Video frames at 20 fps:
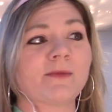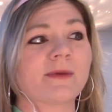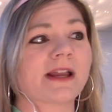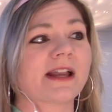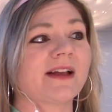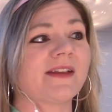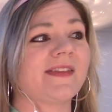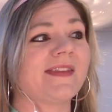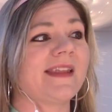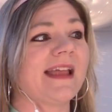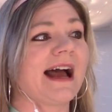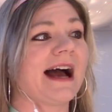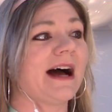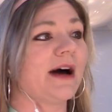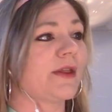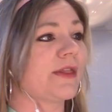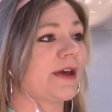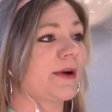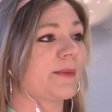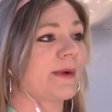because
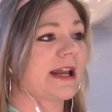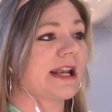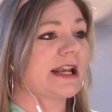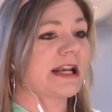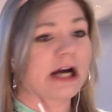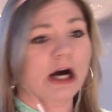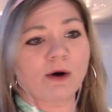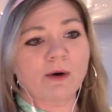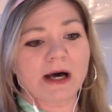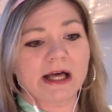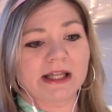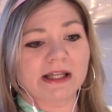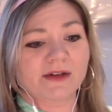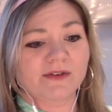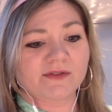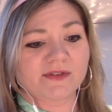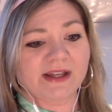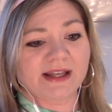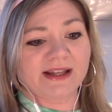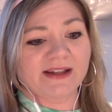now that we know all
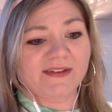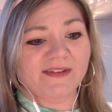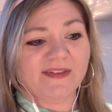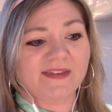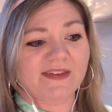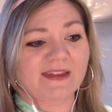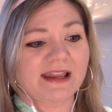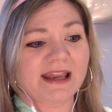of this,